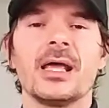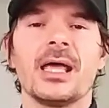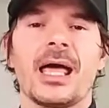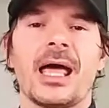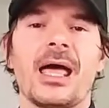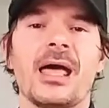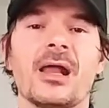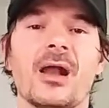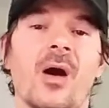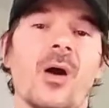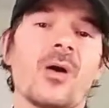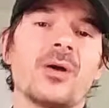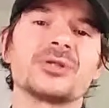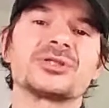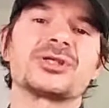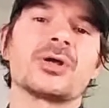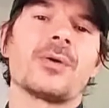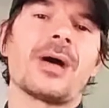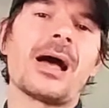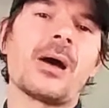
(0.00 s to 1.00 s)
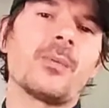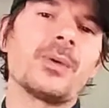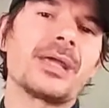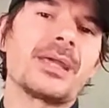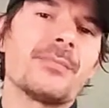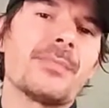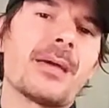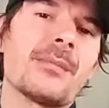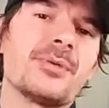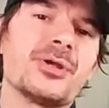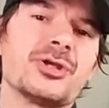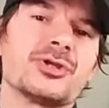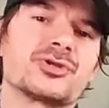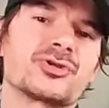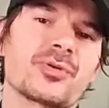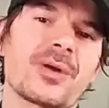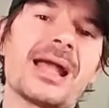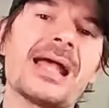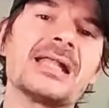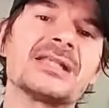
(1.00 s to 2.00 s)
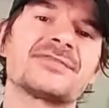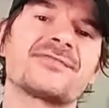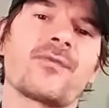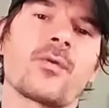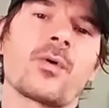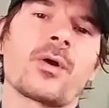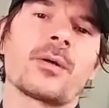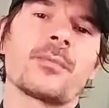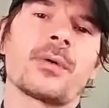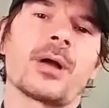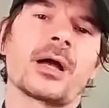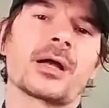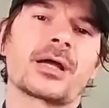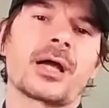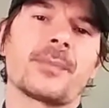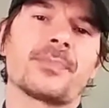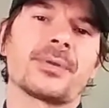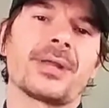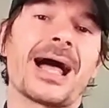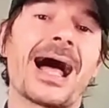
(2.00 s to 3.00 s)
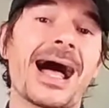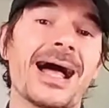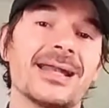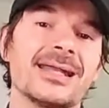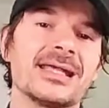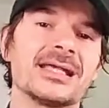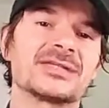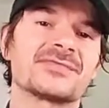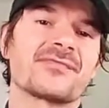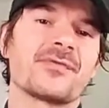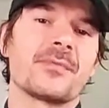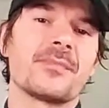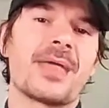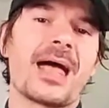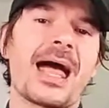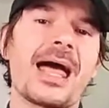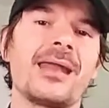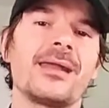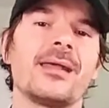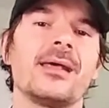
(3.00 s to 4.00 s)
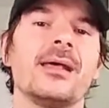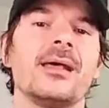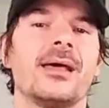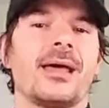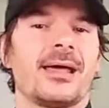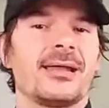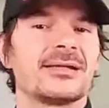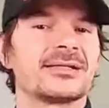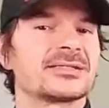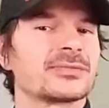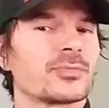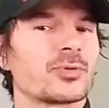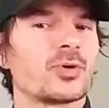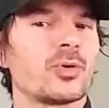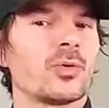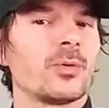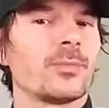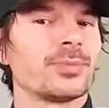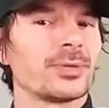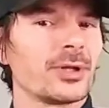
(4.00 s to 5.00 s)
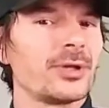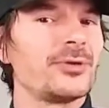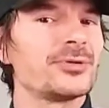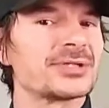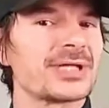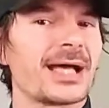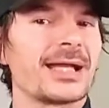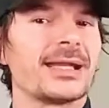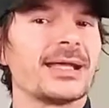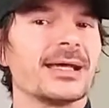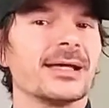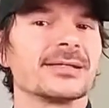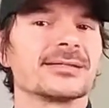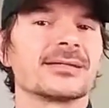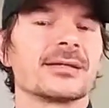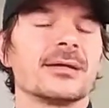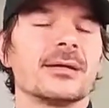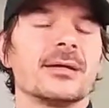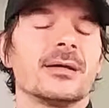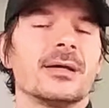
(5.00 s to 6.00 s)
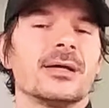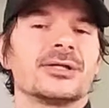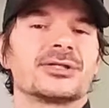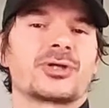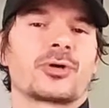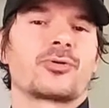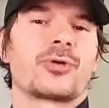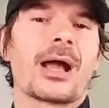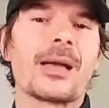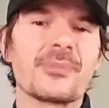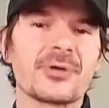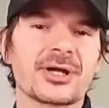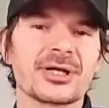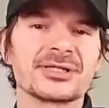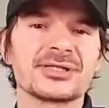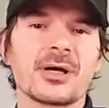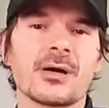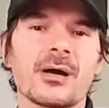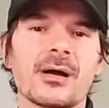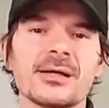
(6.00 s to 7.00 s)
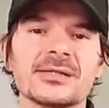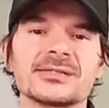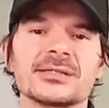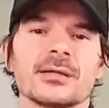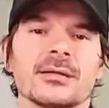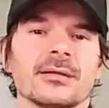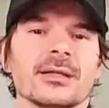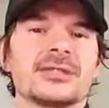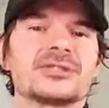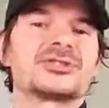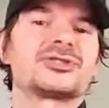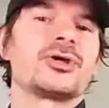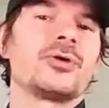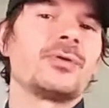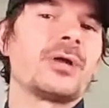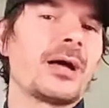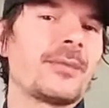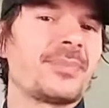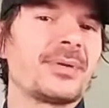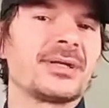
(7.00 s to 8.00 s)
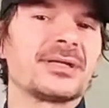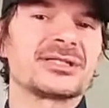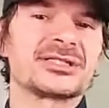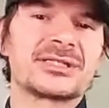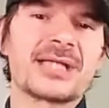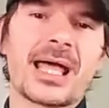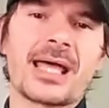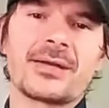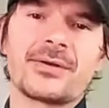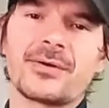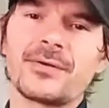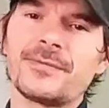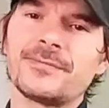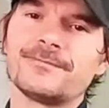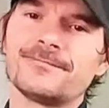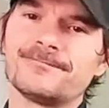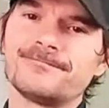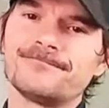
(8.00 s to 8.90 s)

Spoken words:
and also how we can maybe transform a couple of ideas from that into some cool blues ideas. So grab your guitars, let's tune up into standard.